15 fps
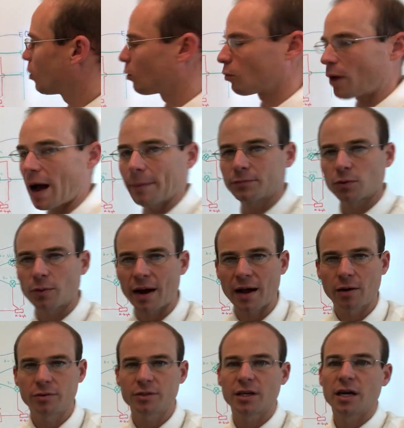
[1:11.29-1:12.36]
wrapped
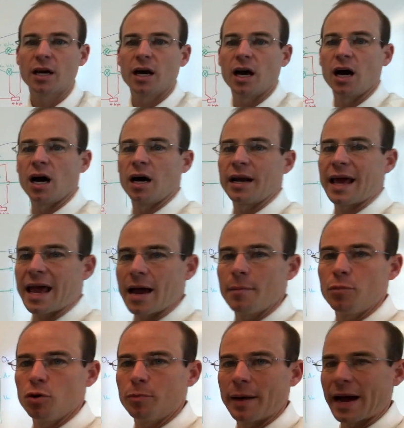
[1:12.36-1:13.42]
around an ambu